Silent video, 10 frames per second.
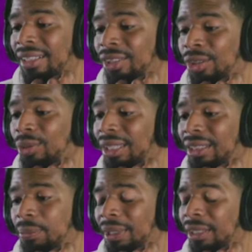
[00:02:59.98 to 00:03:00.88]

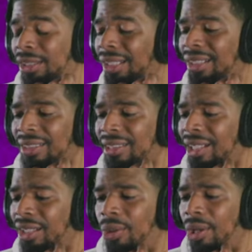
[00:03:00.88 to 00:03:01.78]
Yuki's been good this
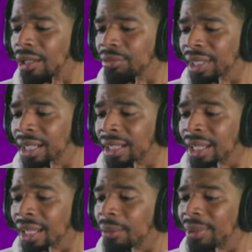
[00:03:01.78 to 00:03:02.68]
year in qualifying,
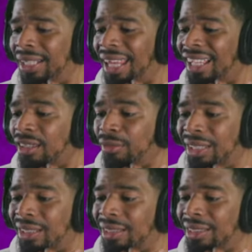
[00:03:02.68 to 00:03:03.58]
but at the very